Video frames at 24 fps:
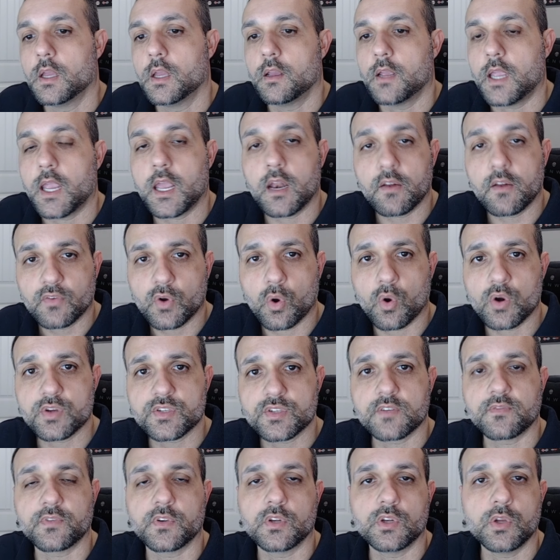And of course,
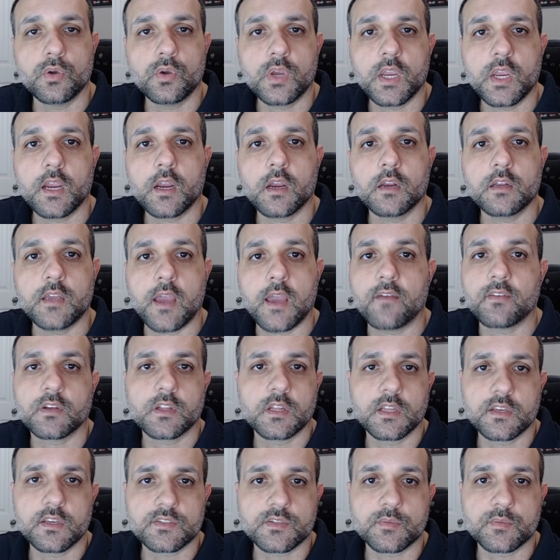if you're new here and you haven't
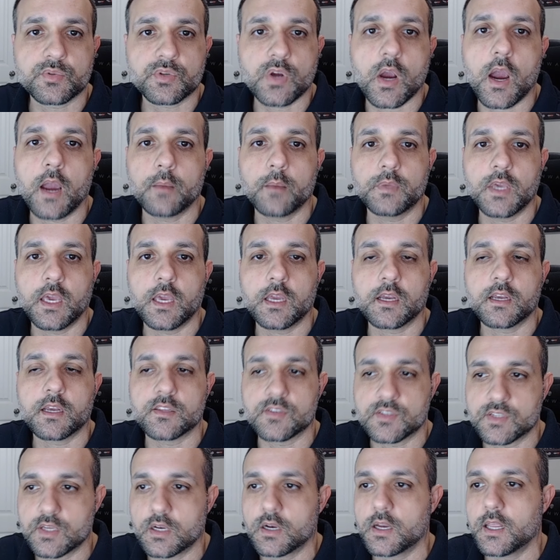clicked subscribe yet,
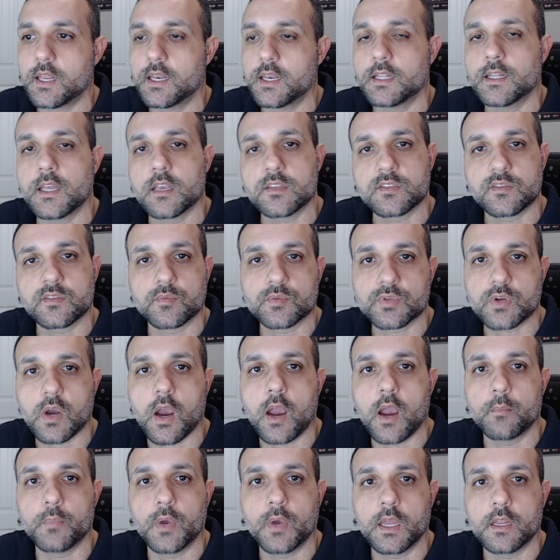consider hitting that
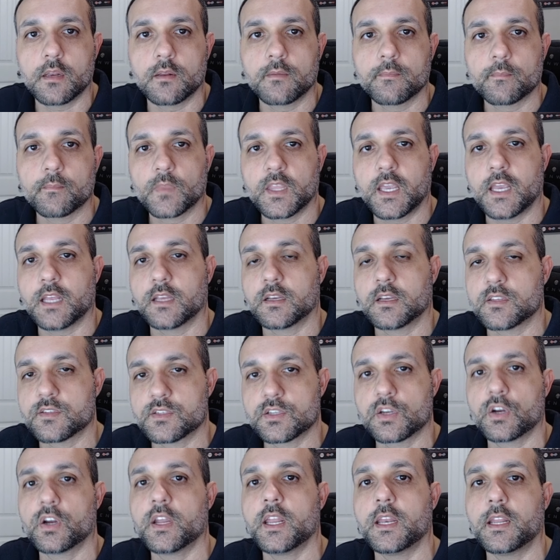subscribe button and
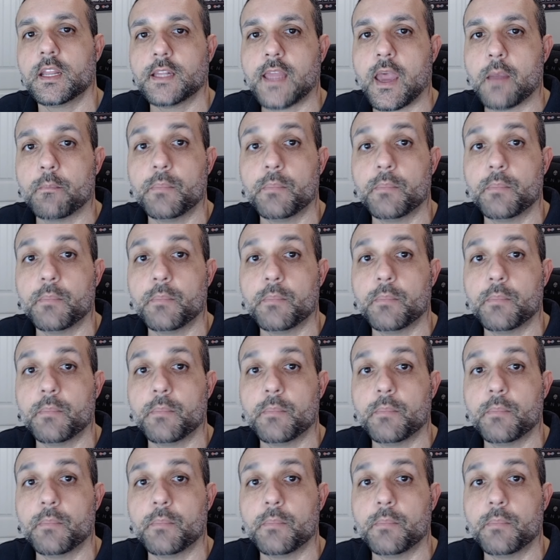consider hitting that